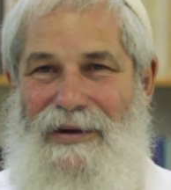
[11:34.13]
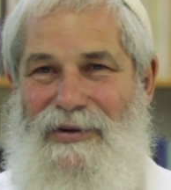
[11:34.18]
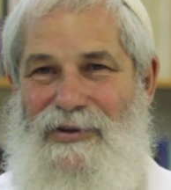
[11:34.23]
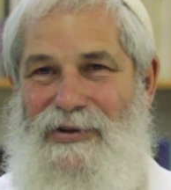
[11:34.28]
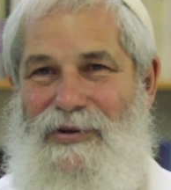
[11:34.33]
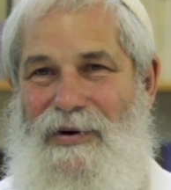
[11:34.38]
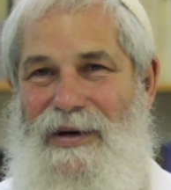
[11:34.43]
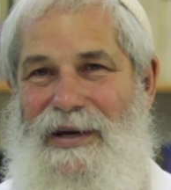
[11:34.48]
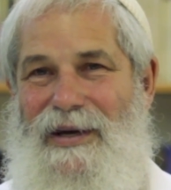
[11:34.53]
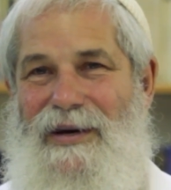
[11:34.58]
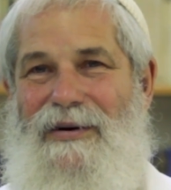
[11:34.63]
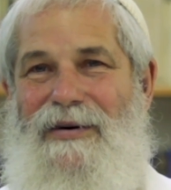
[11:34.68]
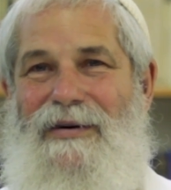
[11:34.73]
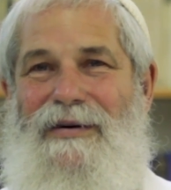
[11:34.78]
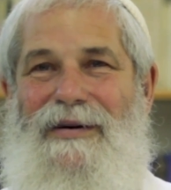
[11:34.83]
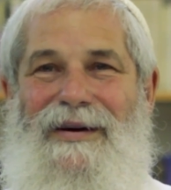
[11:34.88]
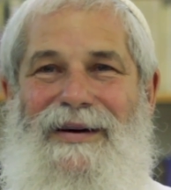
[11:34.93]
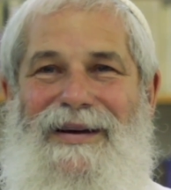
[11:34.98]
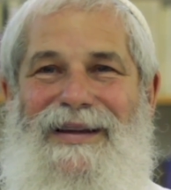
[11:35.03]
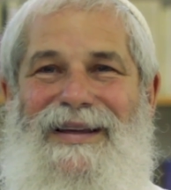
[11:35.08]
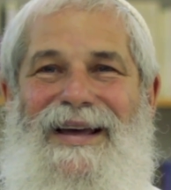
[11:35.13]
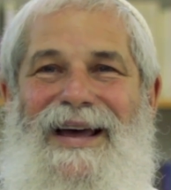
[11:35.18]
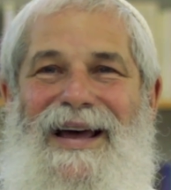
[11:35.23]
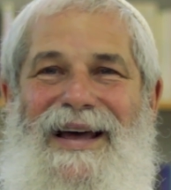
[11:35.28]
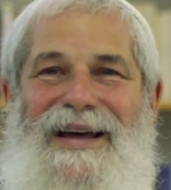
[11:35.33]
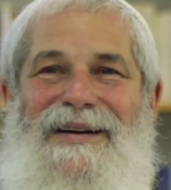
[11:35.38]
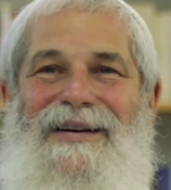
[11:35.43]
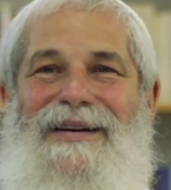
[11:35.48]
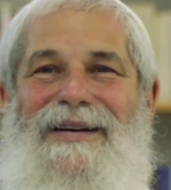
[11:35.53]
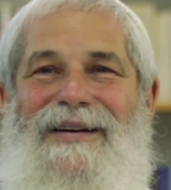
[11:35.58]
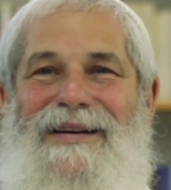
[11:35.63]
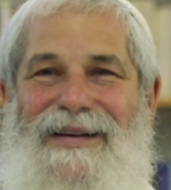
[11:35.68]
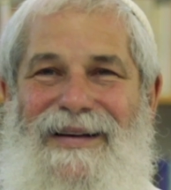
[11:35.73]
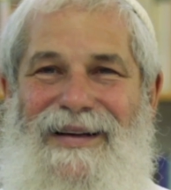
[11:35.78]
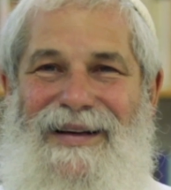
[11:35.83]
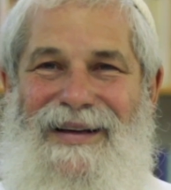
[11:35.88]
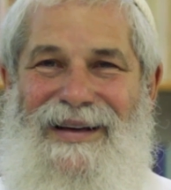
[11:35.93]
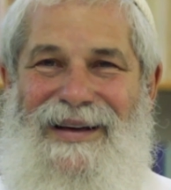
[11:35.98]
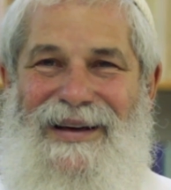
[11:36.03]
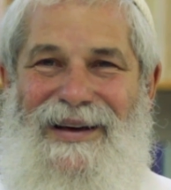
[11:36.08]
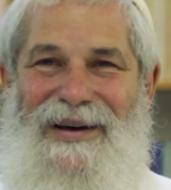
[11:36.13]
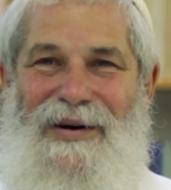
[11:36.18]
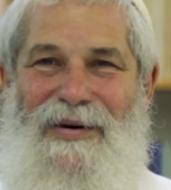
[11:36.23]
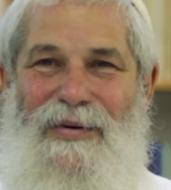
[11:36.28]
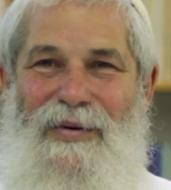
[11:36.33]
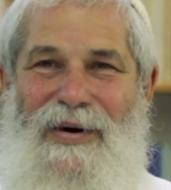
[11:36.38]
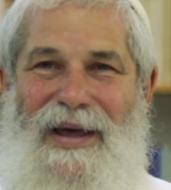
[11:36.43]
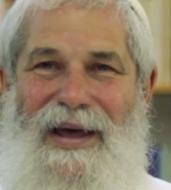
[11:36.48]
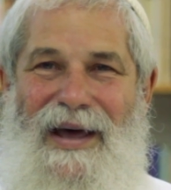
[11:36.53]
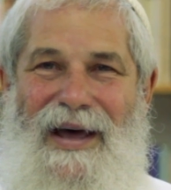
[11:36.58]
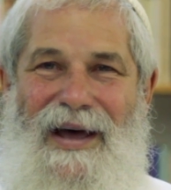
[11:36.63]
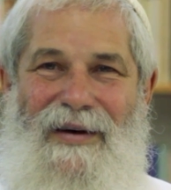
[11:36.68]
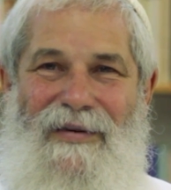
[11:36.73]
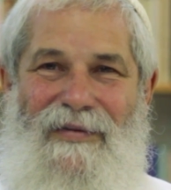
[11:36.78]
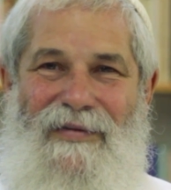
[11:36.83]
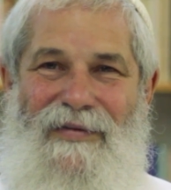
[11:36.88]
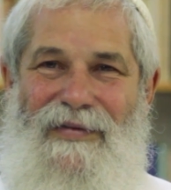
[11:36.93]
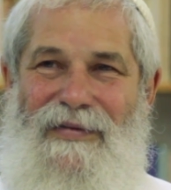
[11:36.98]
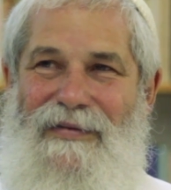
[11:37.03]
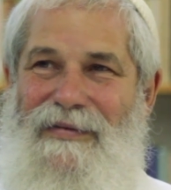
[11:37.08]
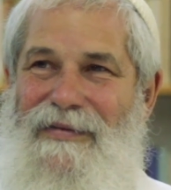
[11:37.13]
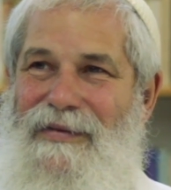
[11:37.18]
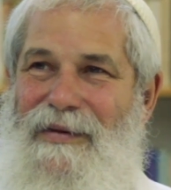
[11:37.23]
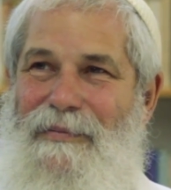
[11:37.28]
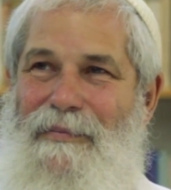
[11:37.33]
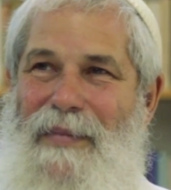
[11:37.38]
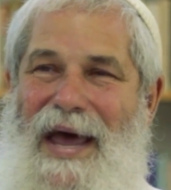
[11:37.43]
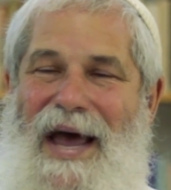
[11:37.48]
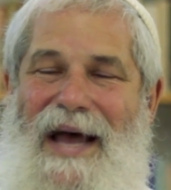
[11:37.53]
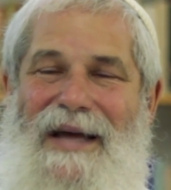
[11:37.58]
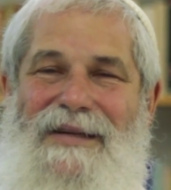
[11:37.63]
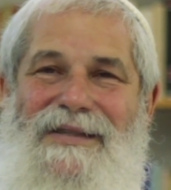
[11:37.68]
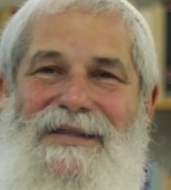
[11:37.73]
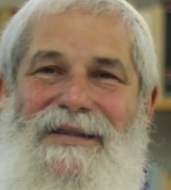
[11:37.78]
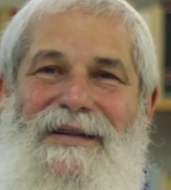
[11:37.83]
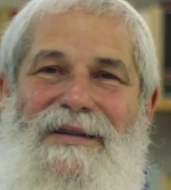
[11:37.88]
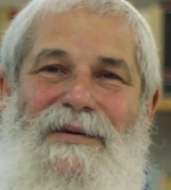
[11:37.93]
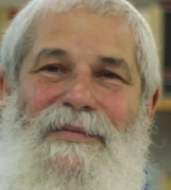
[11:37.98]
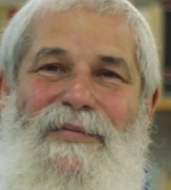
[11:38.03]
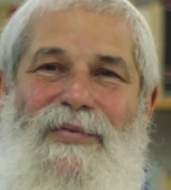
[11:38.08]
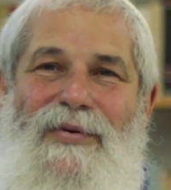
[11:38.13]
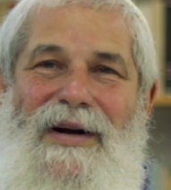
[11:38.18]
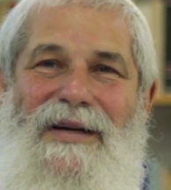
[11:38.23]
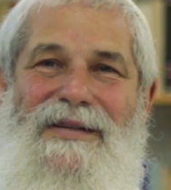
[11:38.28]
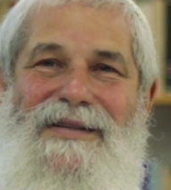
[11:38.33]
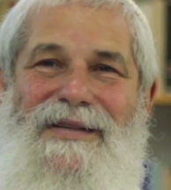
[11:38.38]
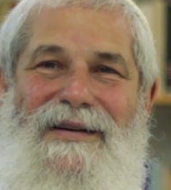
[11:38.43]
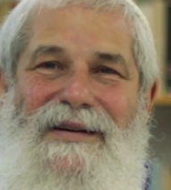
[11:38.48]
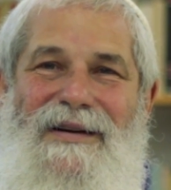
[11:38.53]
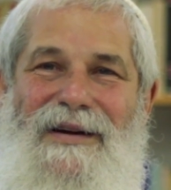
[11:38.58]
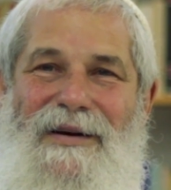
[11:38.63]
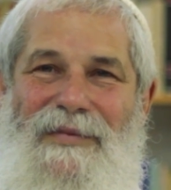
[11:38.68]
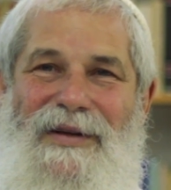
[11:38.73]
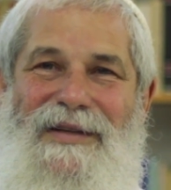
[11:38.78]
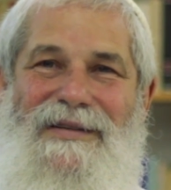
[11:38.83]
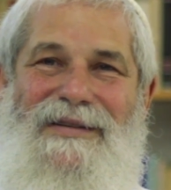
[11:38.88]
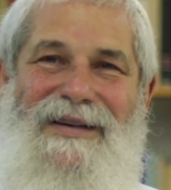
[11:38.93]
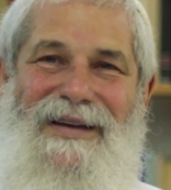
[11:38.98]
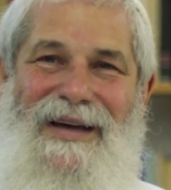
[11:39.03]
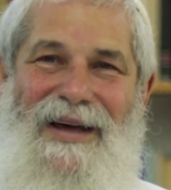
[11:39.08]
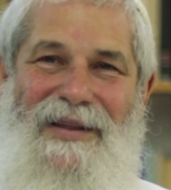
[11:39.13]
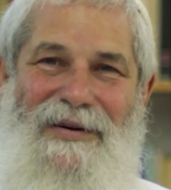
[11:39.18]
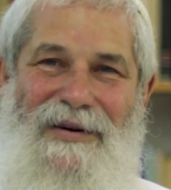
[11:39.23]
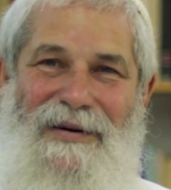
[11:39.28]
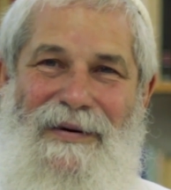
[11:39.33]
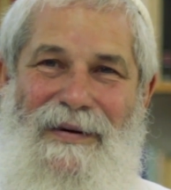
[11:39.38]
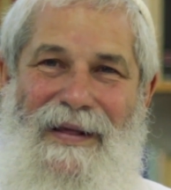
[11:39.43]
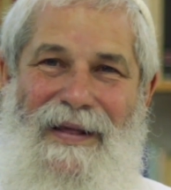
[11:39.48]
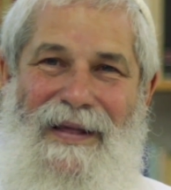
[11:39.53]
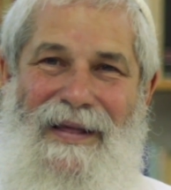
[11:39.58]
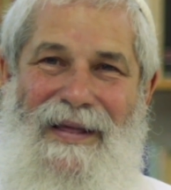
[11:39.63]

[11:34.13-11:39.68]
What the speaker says: So here again, we have the past and the present coming together.